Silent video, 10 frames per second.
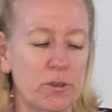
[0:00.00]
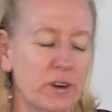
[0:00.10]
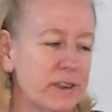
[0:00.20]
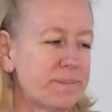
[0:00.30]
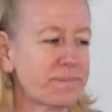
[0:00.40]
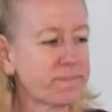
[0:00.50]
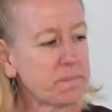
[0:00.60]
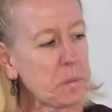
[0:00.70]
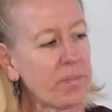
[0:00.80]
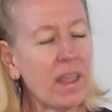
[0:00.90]
for you.
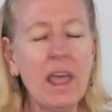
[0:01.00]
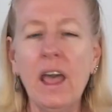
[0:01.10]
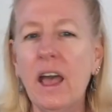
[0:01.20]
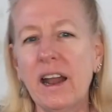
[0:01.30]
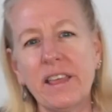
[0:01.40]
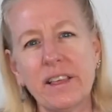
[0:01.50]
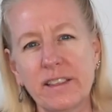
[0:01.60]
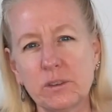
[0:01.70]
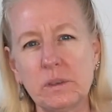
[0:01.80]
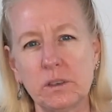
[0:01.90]
And I think
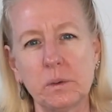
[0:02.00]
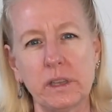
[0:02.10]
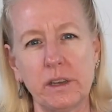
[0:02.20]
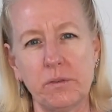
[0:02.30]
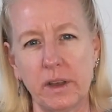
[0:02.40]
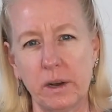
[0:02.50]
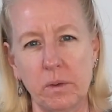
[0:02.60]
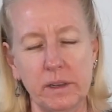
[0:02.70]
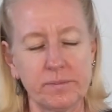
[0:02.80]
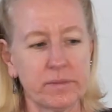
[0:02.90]
this one's a really fun
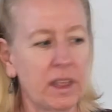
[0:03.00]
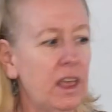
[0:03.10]
one.